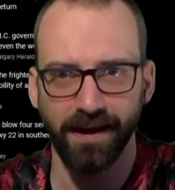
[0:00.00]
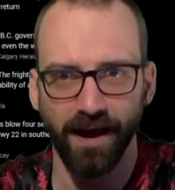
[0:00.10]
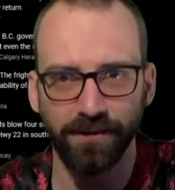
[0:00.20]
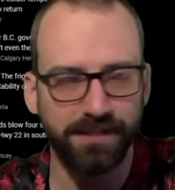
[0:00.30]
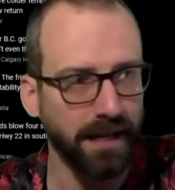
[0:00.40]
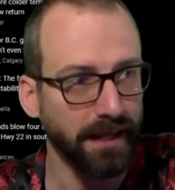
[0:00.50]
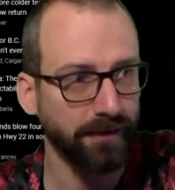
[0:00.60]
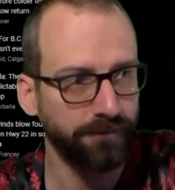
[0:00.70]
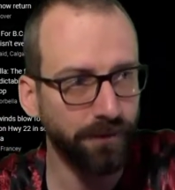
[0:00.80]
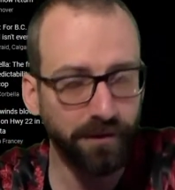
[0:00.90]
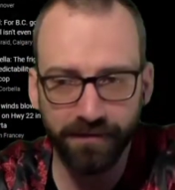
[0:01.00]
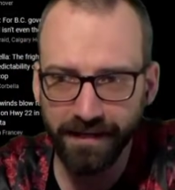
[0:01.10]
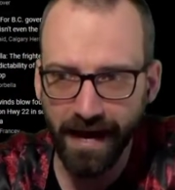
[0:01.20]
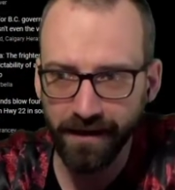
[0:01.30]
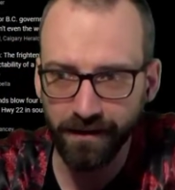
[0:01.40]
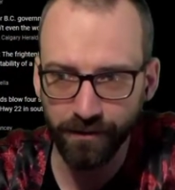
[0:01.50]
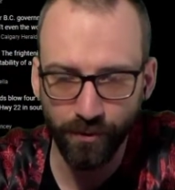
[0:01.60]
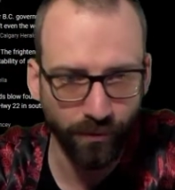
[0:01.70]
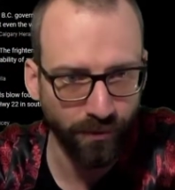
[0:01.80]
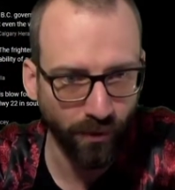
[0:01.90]
outside, like, if you live in Canada, you
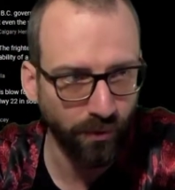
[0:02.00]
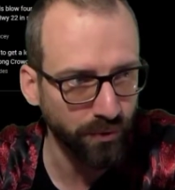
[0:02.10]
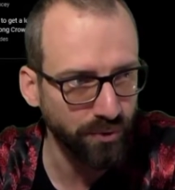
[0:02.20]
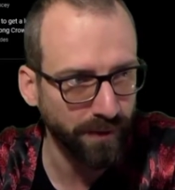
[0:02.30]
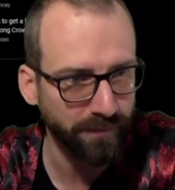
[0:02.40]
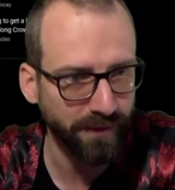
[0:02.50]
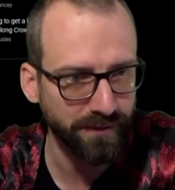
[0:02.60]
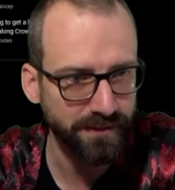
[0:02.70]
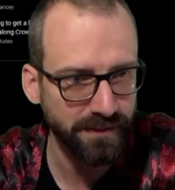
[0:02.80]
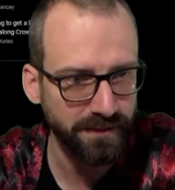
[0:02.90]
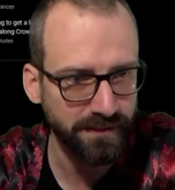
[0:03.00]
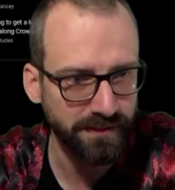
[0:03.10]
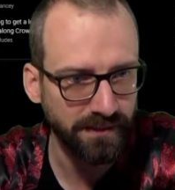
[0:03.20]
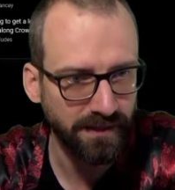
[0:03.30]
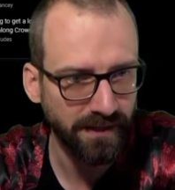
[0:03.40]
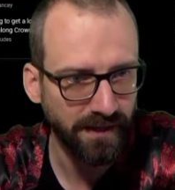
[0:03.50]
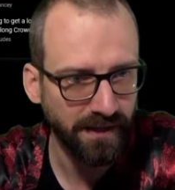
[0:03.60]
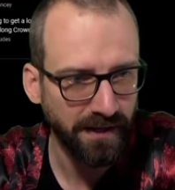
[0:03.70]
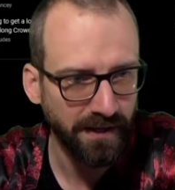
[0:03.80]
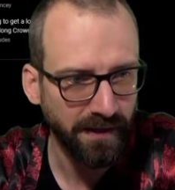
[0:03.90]
don't know who Jordan Peterson is?
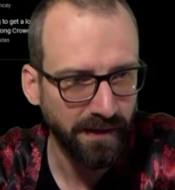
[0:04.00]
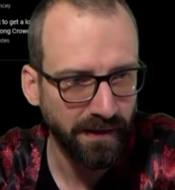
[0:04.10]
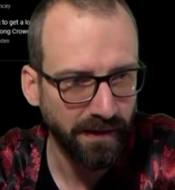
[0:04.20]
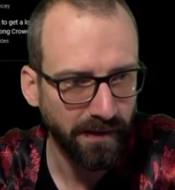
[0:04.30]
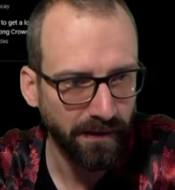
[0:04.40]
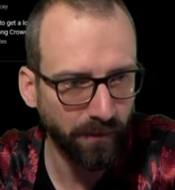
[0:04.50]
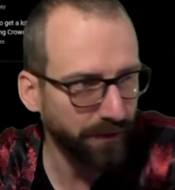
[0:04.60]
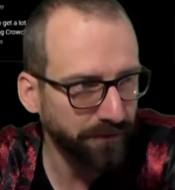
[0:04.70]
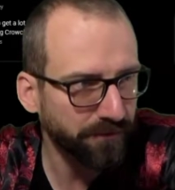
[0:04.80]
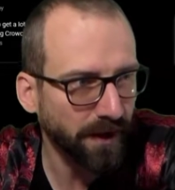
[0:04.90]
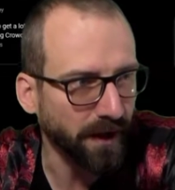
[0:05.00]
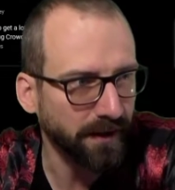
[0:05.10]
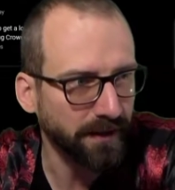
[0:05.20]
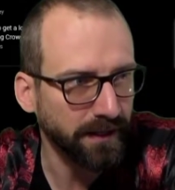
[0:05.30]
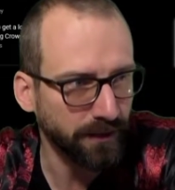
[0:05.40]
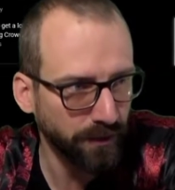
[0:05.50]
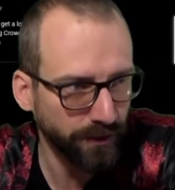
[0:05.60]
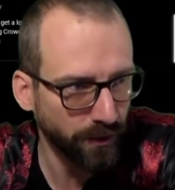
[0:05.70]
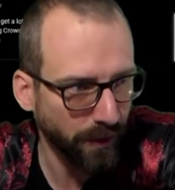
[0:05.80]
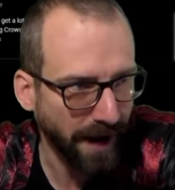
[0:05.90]
What the fuck? Like,
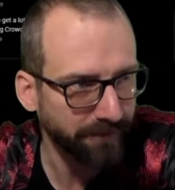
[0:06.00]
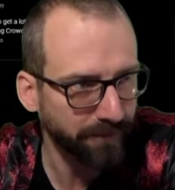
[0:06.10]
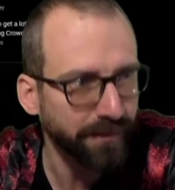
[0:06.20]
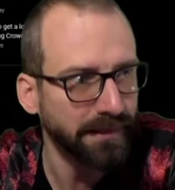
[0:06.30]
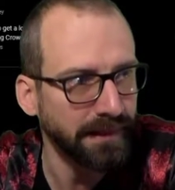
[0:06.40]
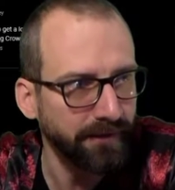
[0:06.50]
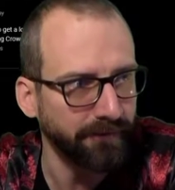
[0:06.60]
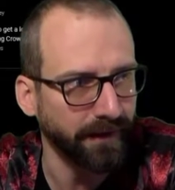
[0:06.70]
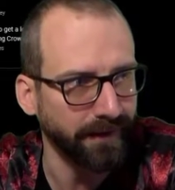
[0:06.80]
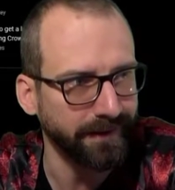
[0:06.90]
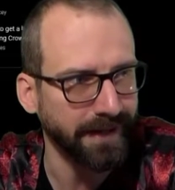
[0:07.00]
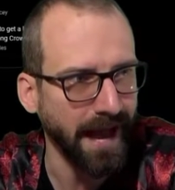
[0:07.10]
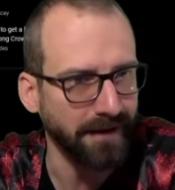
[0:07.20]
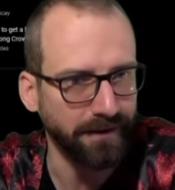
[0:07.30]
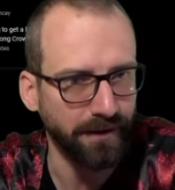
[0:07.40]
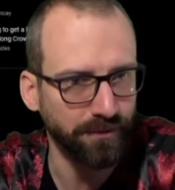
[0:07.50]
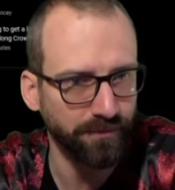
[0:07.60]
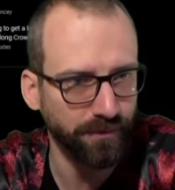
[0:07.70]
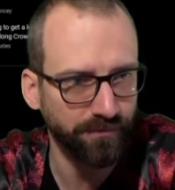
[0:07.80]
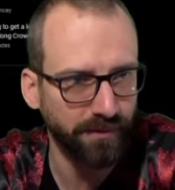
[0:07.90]
you haven't been living in Canada.
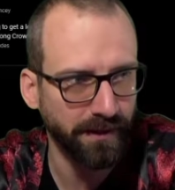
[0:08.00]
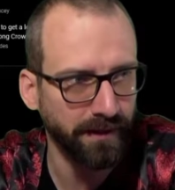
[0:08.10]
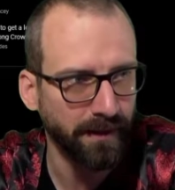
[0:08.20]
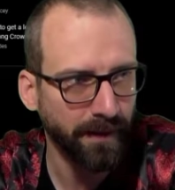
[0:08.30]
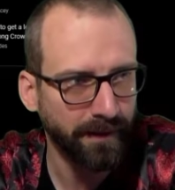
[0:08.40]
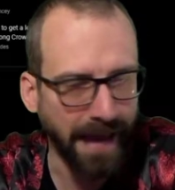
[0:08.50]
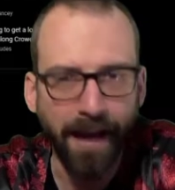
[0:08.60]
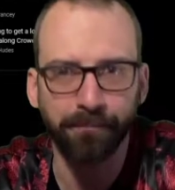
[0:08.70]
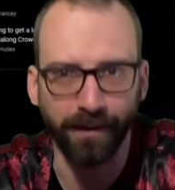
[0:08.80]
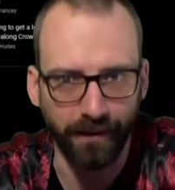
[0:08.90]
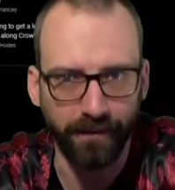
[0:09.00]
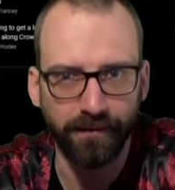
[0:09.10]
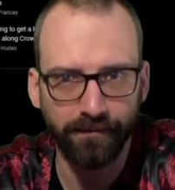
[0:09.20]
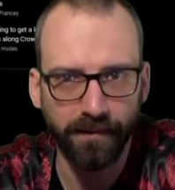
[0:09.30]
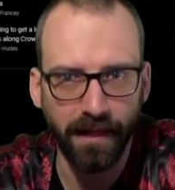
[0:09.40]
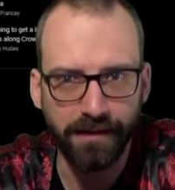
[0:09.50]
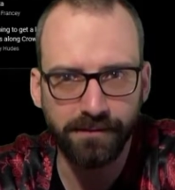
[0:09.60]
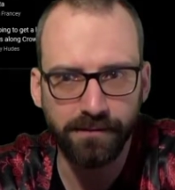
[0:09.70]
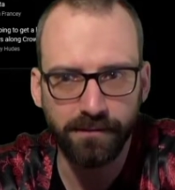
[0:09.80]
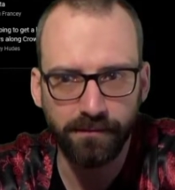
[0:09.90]
You've been camping for the
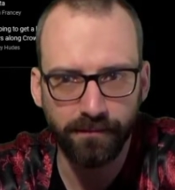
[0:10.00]
last